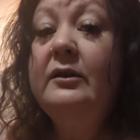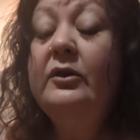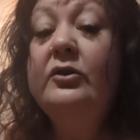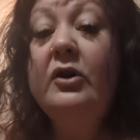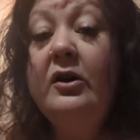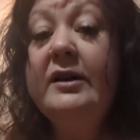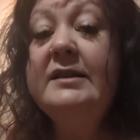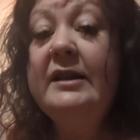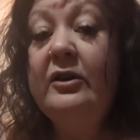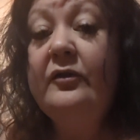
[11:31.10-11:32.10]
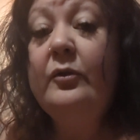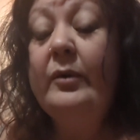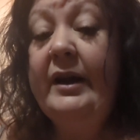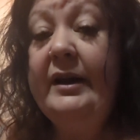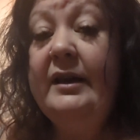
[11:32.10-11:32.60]
your dog is here for
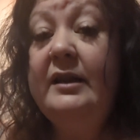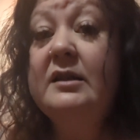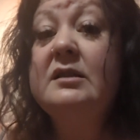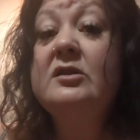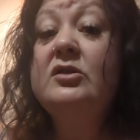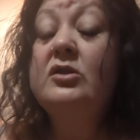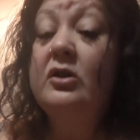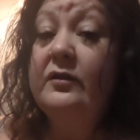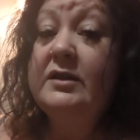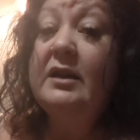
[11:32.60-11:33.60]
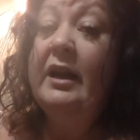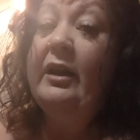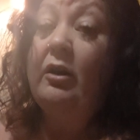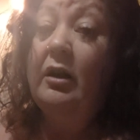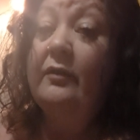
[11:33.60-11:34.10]
Reiki. This is a service
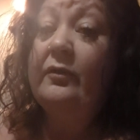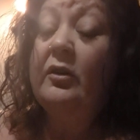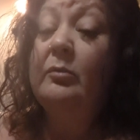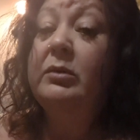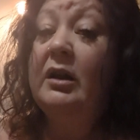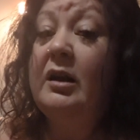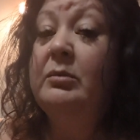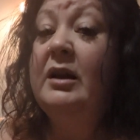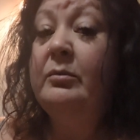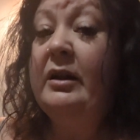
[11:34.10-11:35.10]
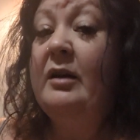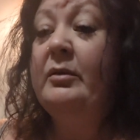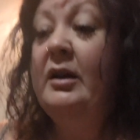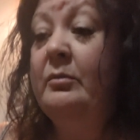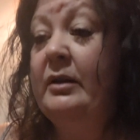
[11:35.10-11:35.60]
I offer, blah, blah, blah,
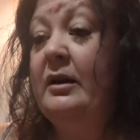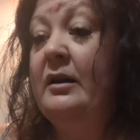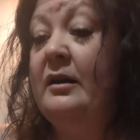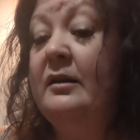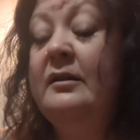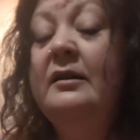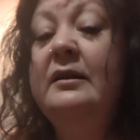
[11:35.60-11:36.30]
blah, blah.